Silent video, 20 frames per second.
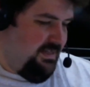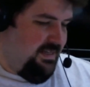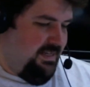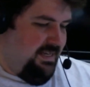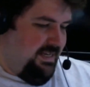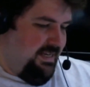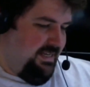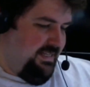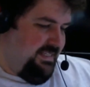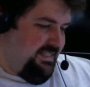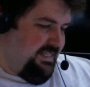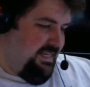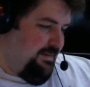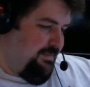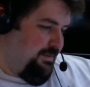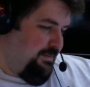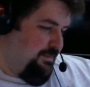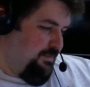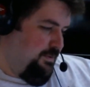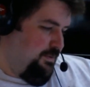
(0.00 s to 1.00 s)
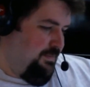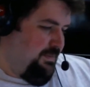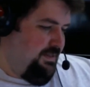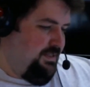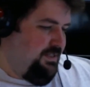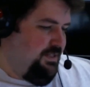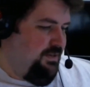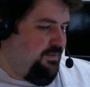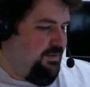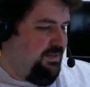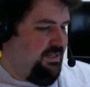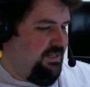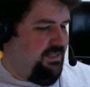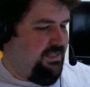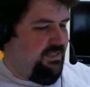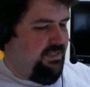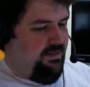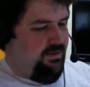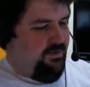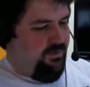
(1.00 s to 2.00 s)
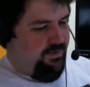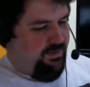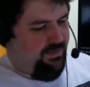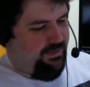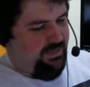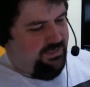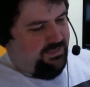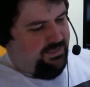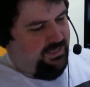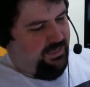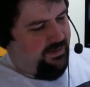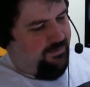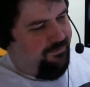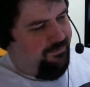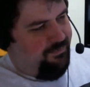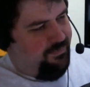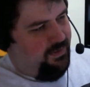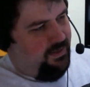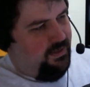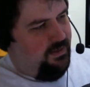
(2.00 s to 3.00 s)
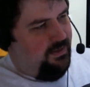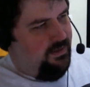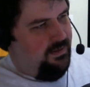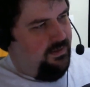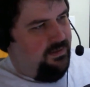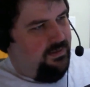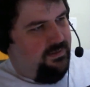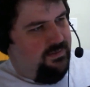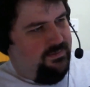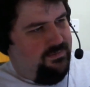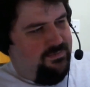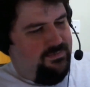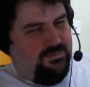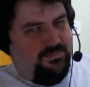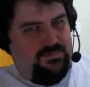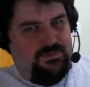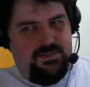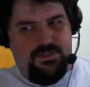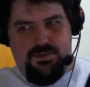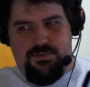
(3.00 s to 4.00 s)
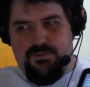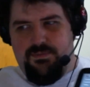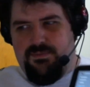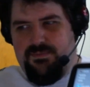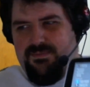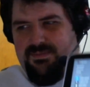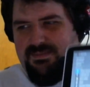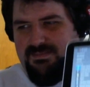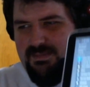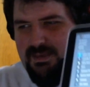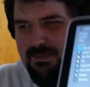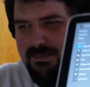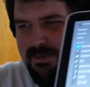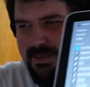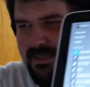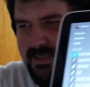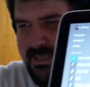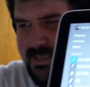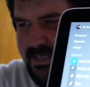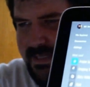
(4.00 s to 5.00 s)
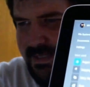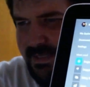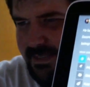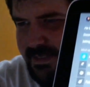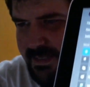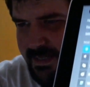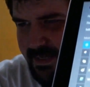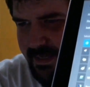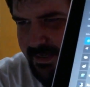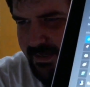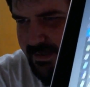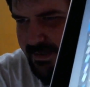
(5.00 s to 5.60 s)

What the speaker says: As tablet mode means you don't get to go to the desktop. So maybe you can see this here.